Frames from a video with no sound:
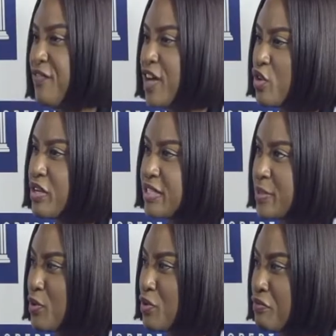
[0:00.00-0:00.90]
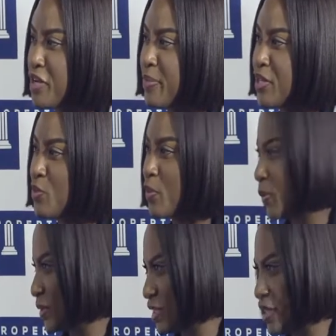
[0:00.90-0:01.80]
if I've got a typical 3-bedroom
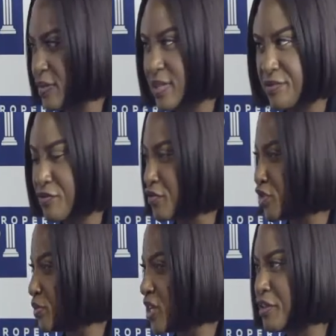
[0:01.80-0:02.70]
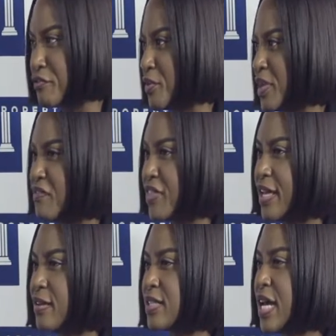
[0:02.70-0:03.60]
property, living room, dining room and everything
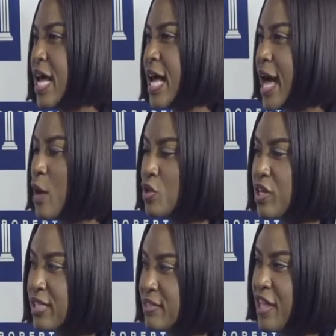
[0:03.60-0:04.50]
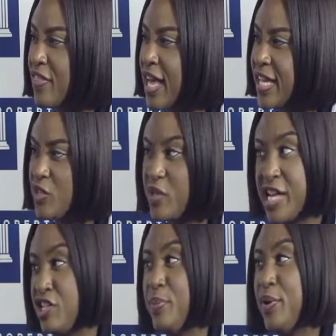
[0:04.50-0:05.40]
else, how would I turn that into a
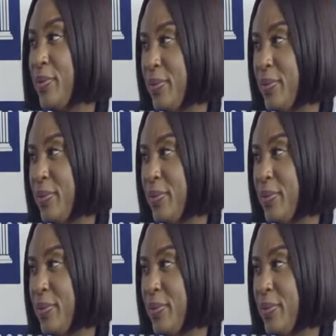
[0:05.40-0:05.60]
HMO?